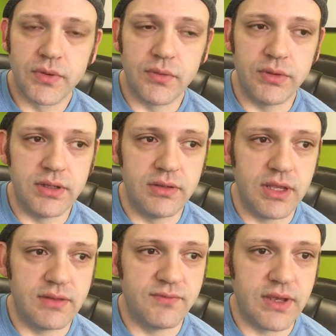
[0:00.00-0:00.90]
we
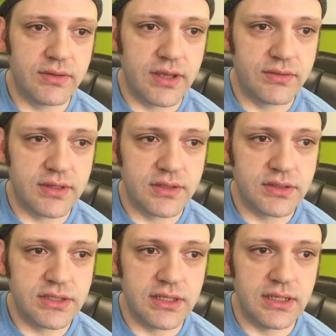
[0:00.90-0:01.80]
had found out
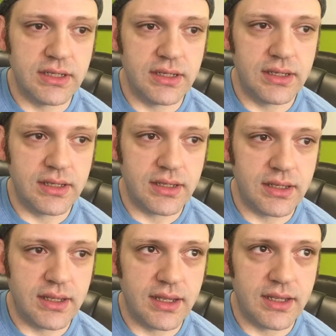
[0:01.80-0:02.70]
that she
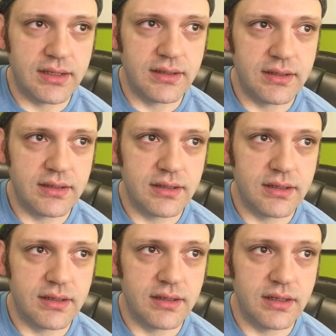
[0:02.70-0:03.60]
had
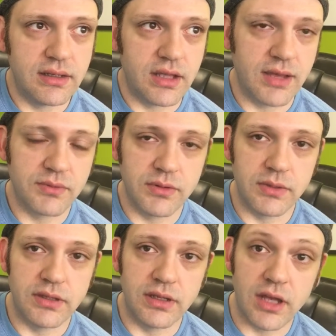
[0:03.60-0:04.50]
an
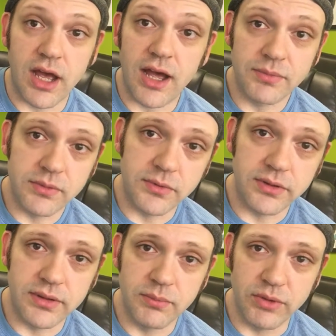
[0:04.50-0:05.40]

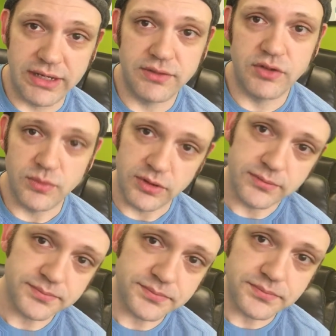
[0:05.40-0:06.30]
inoperable brain
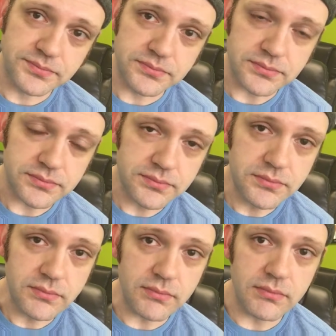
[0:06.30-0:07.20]
tumor.
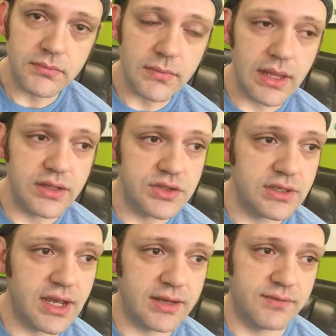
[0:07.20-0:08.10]
And
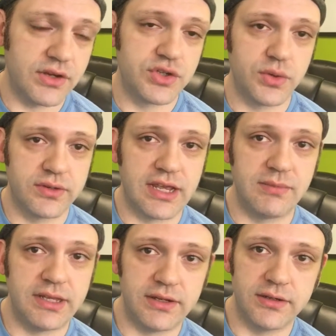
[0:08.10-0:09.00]
she died a very short
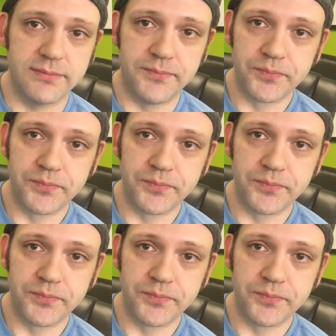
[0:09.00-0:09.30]
time later.